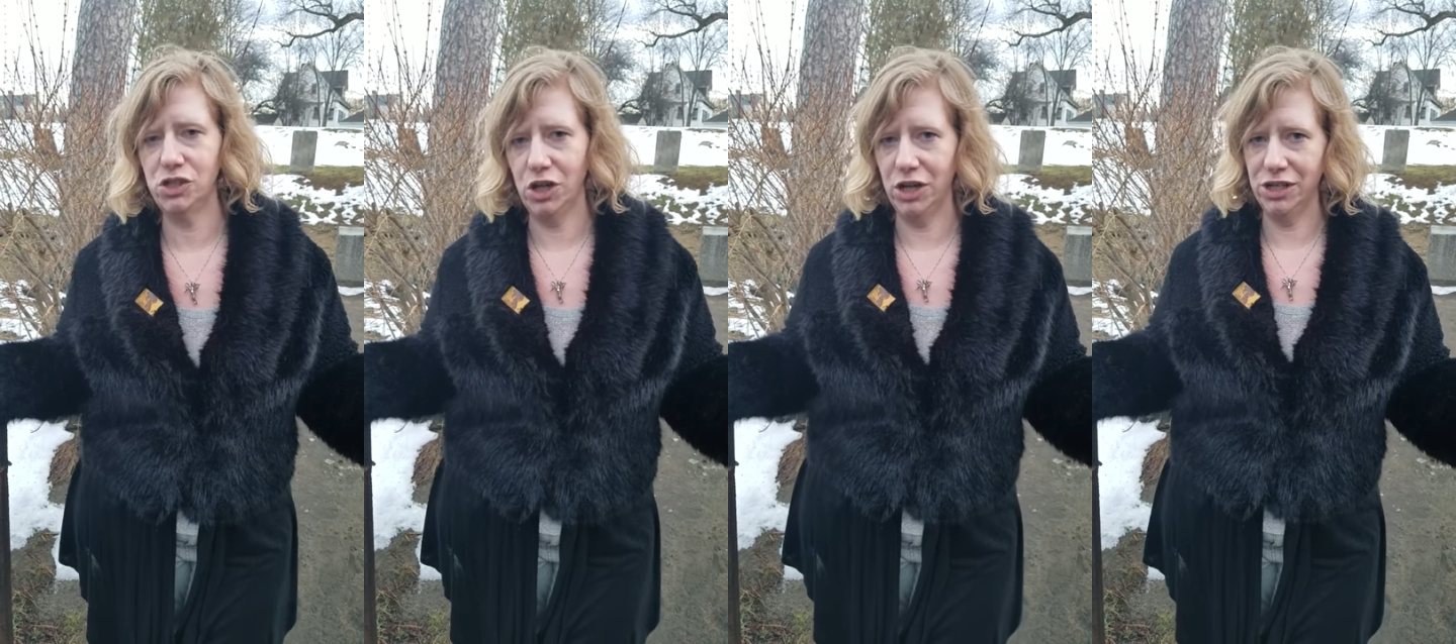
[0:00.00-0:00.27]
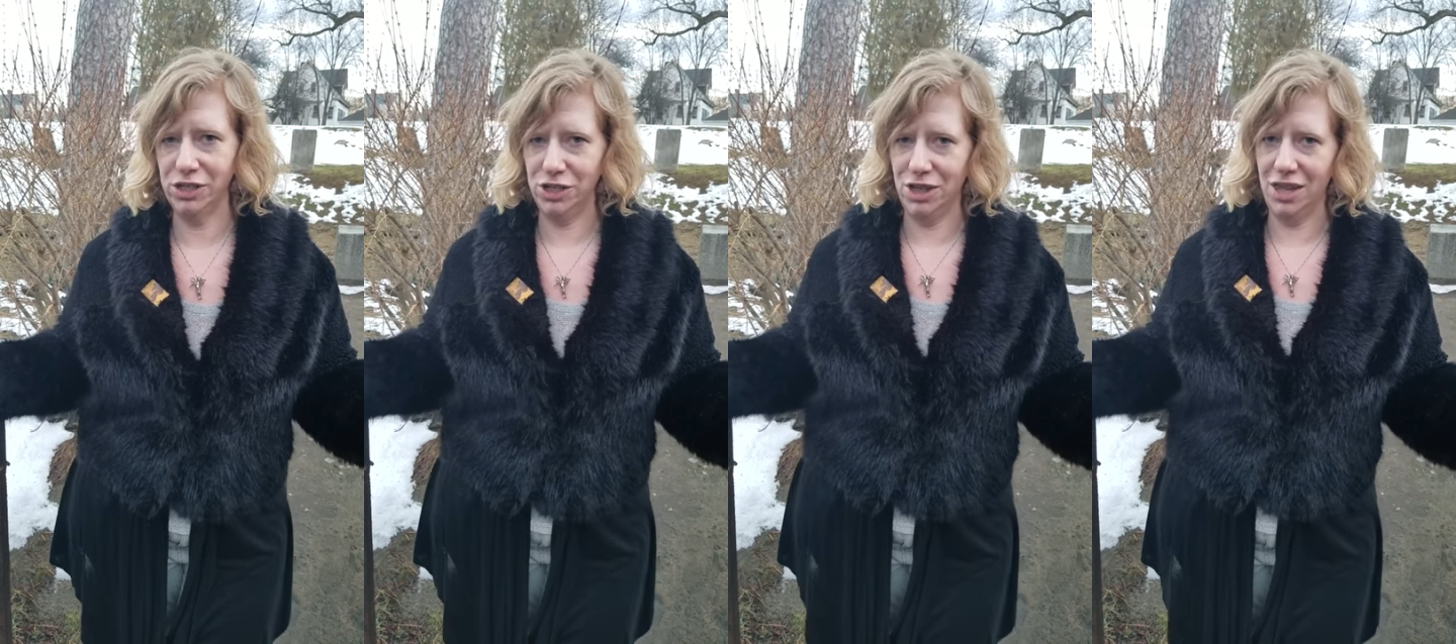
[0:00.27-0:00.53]

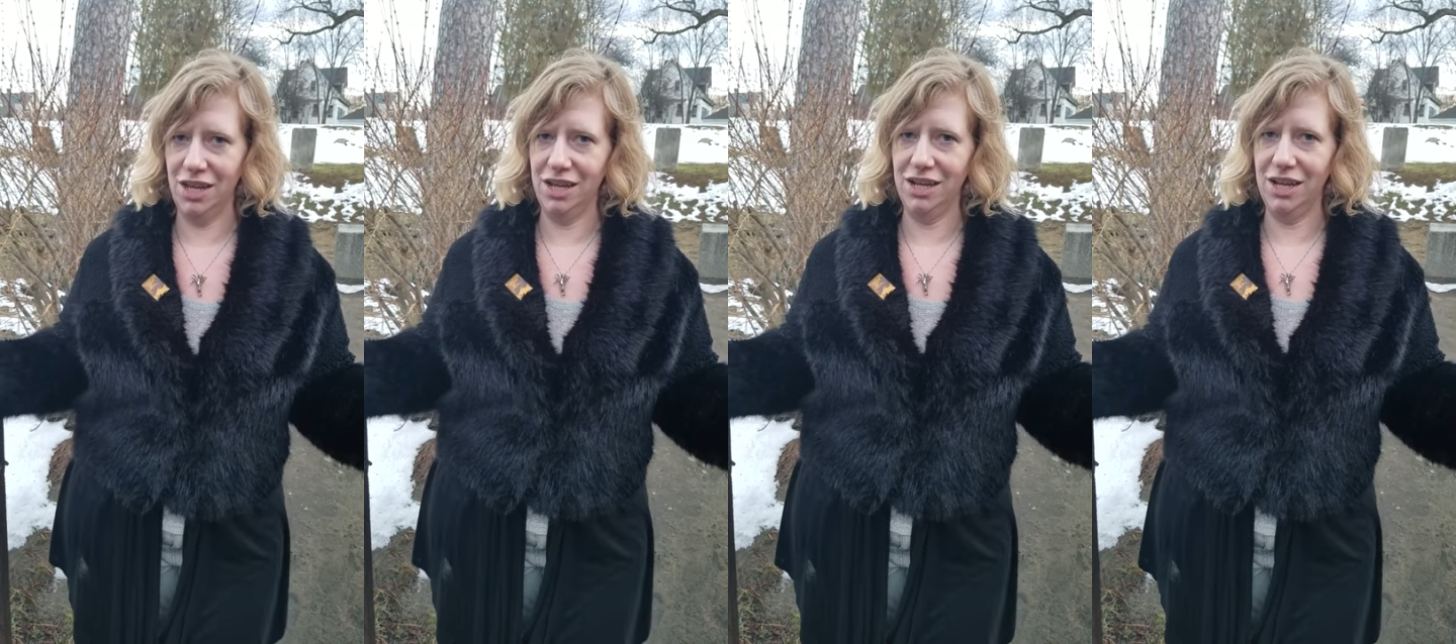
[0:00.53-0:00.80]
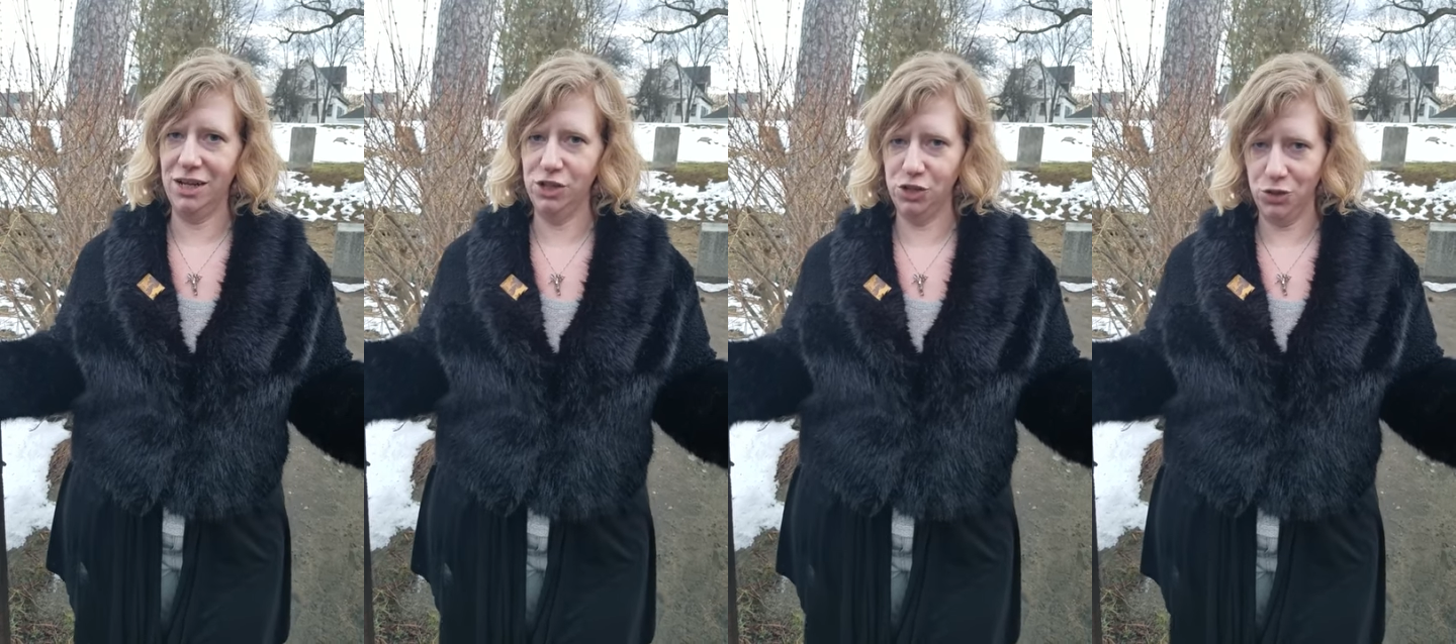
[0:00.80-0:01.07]

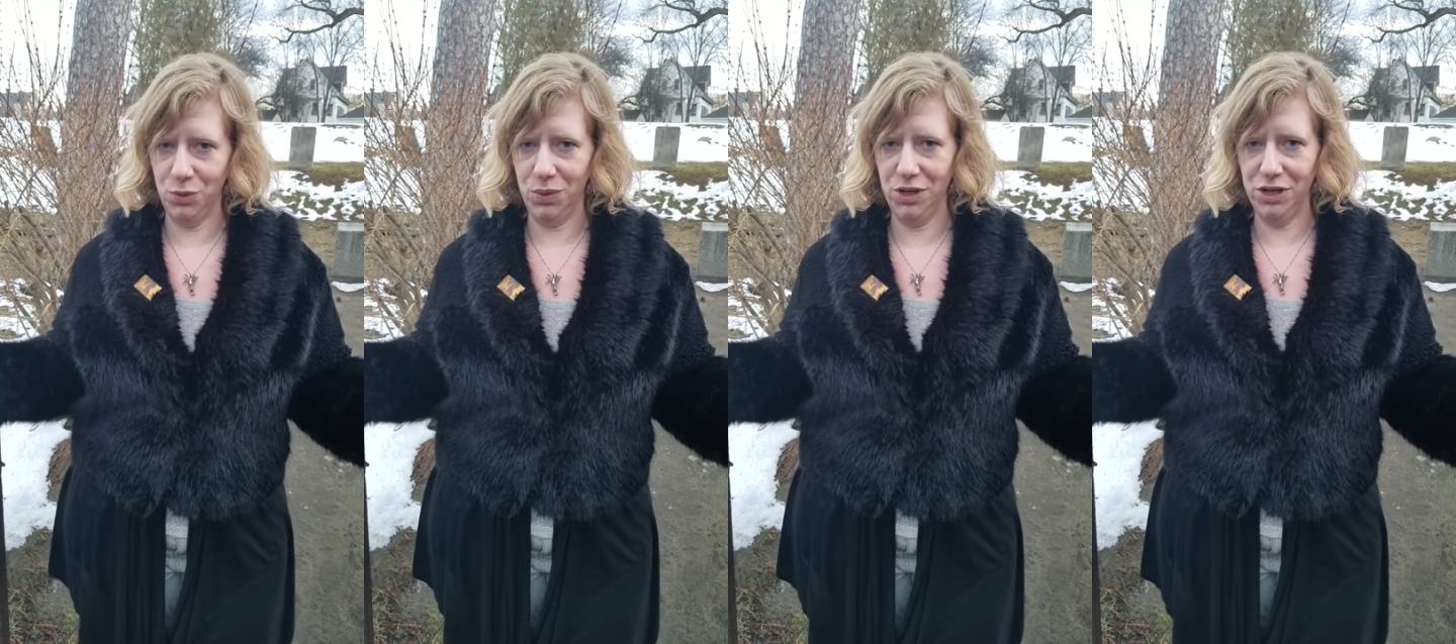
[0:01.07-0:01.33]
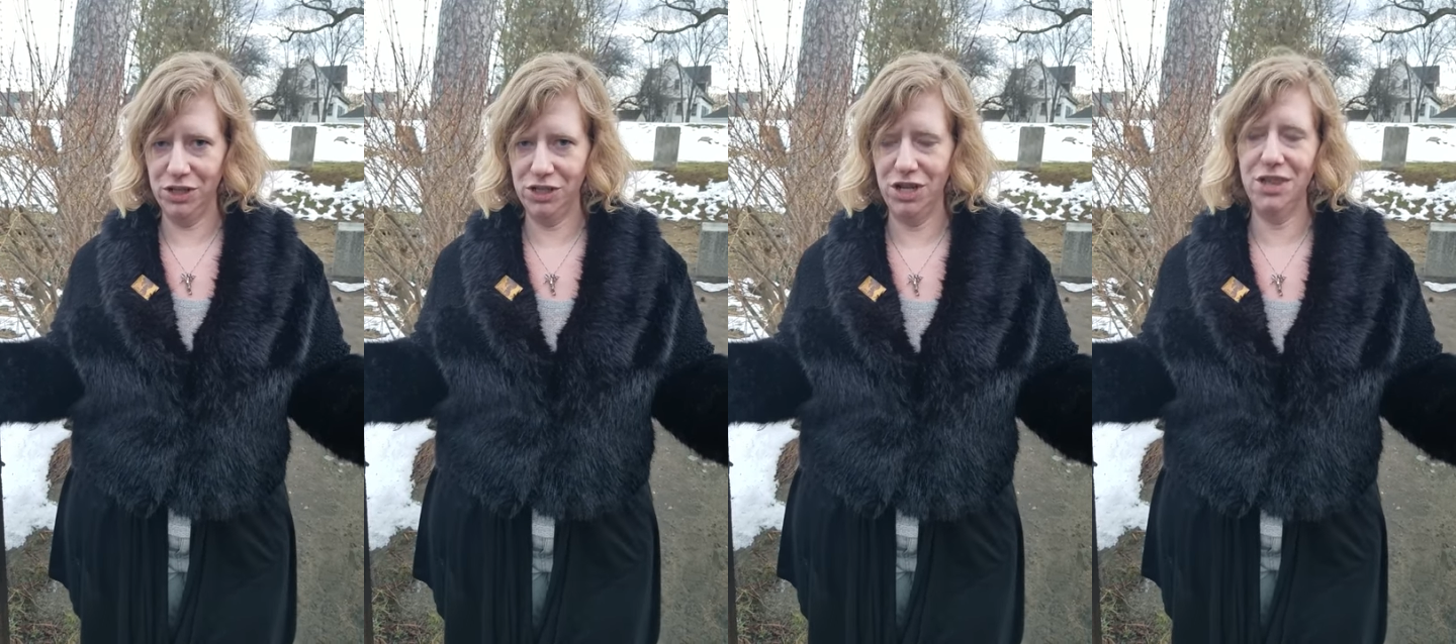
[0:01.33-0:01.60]
Jonathan and
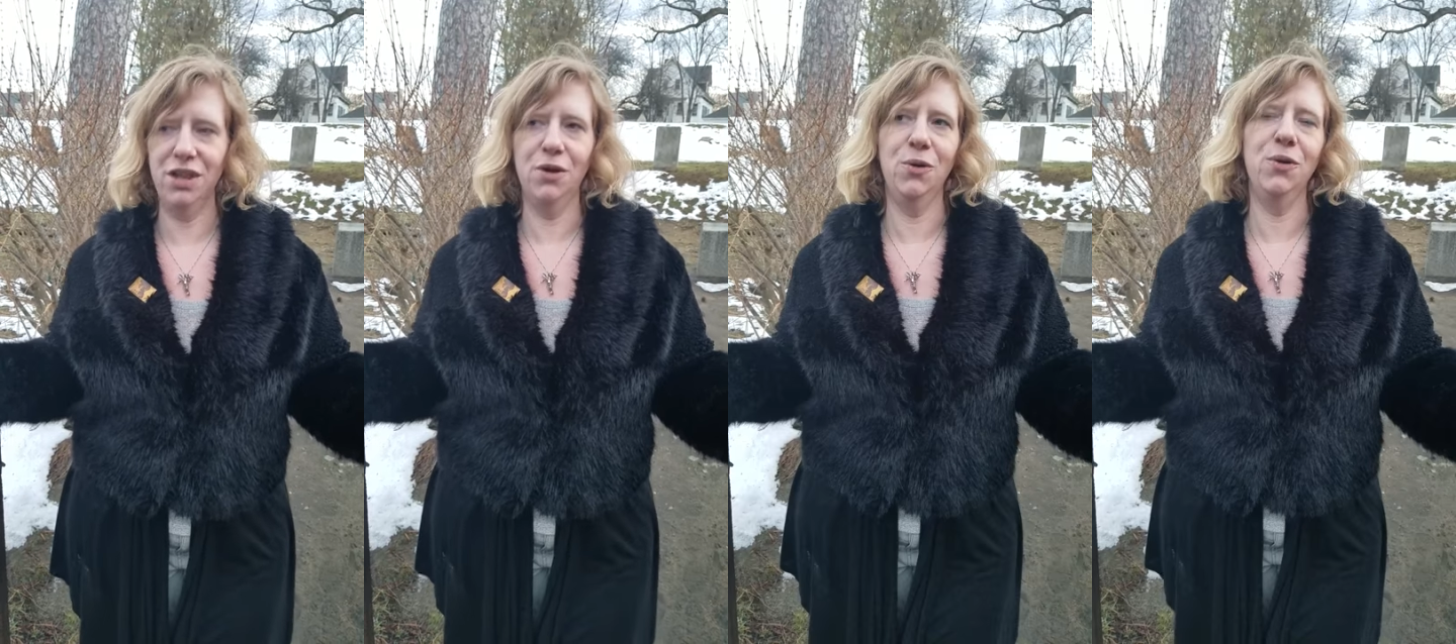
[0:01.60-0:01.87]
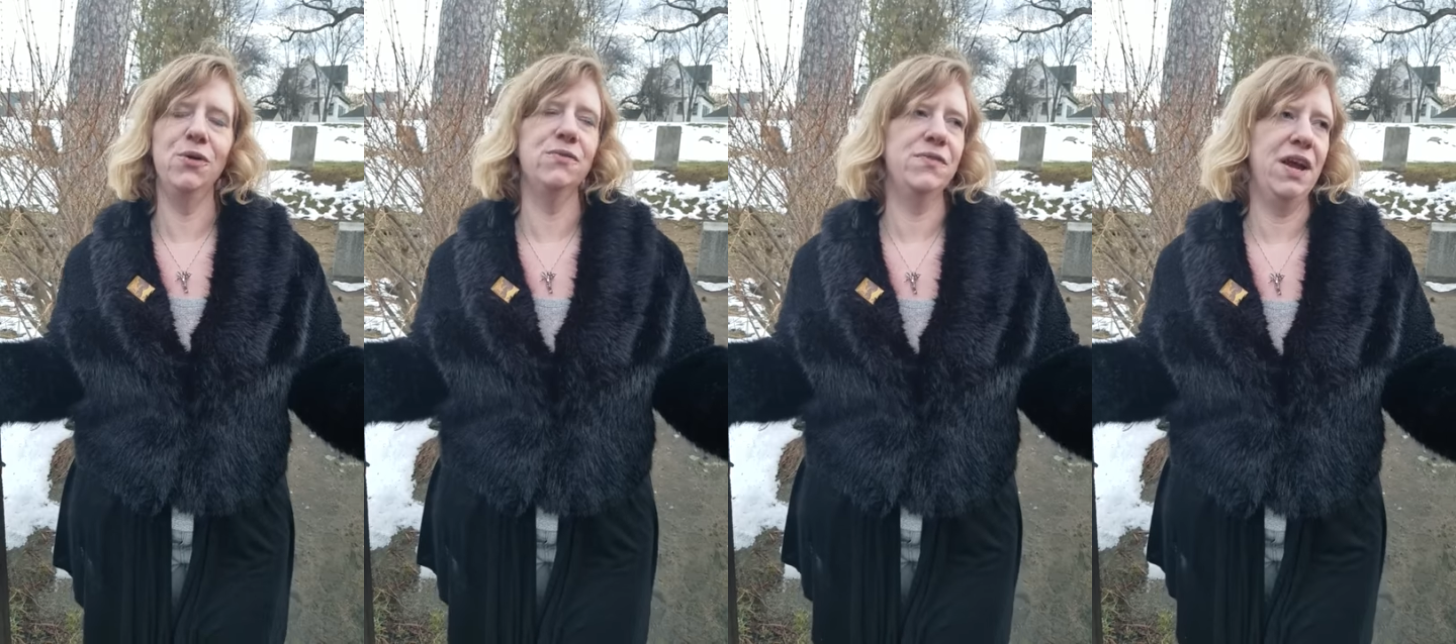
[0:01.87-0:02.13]
George, and their
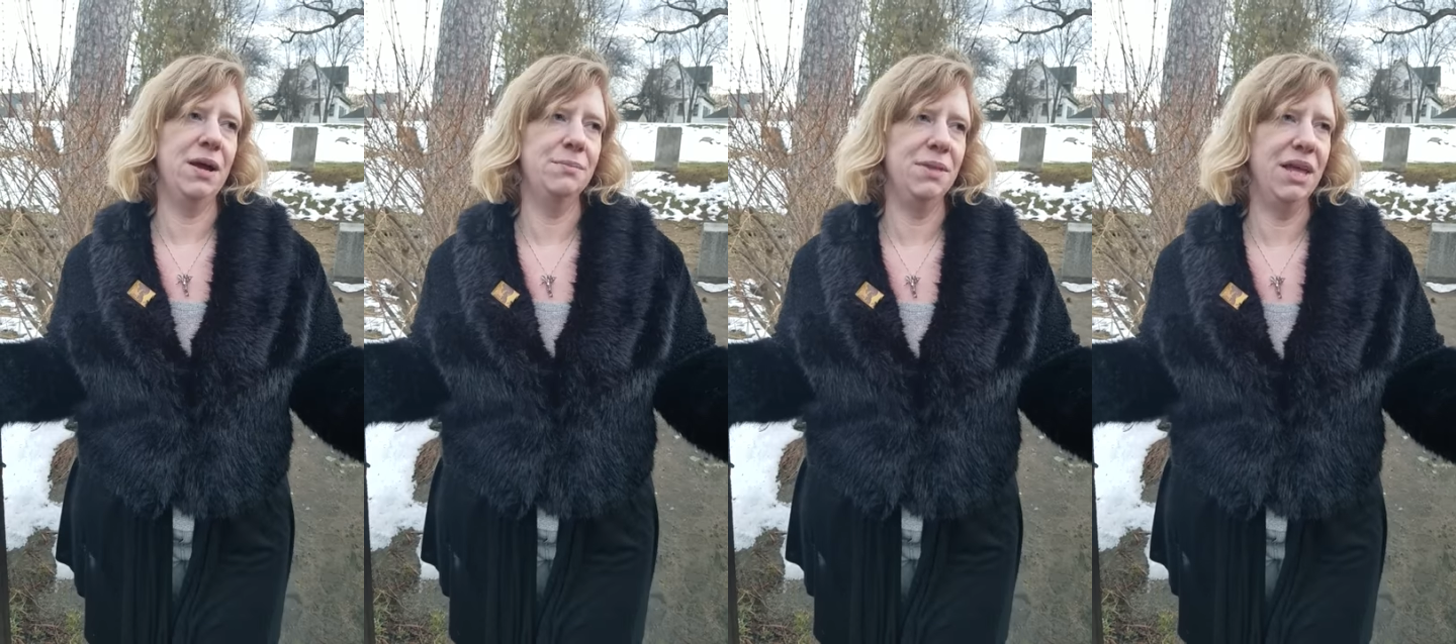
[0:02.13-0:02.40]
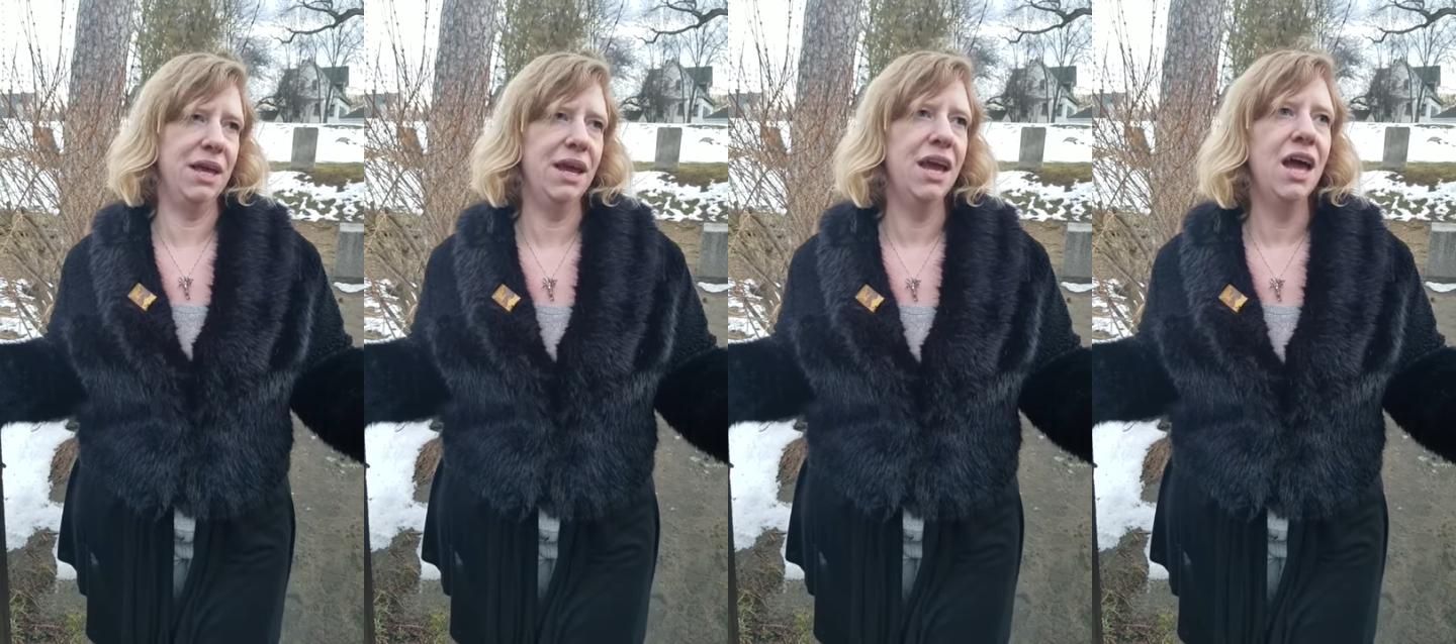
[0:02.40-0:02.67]
whole
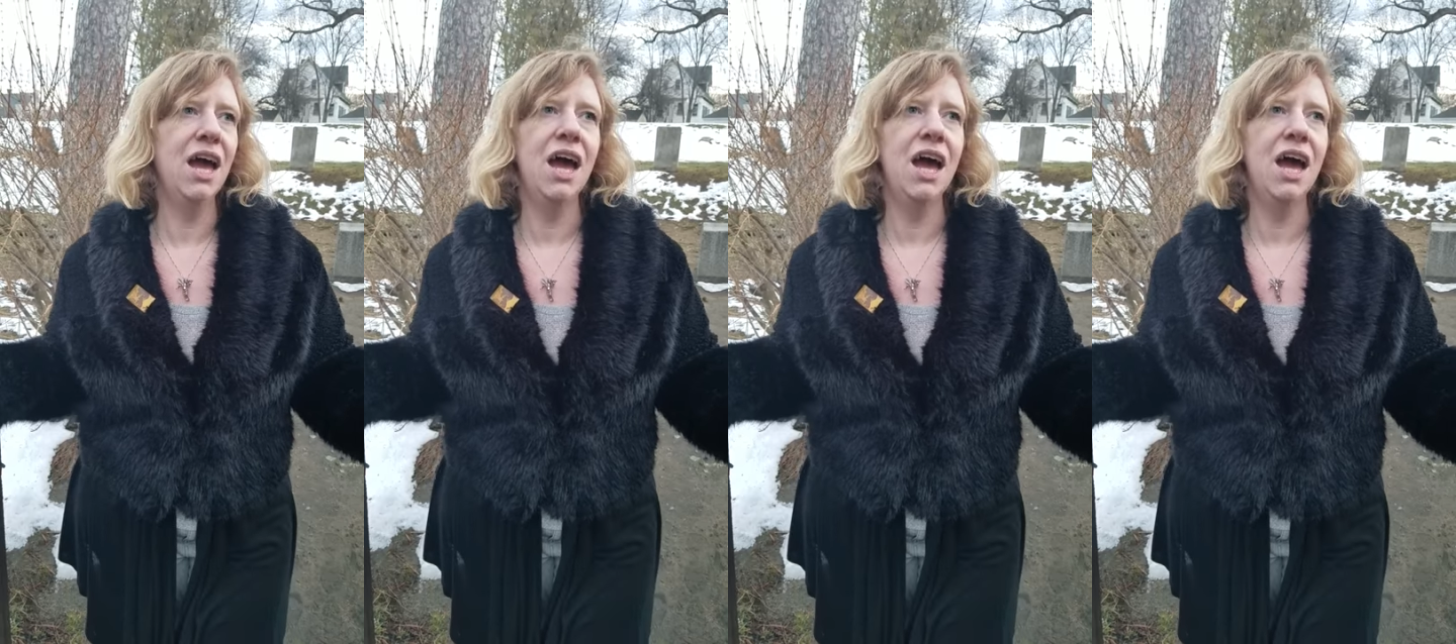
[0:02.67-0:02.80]
family.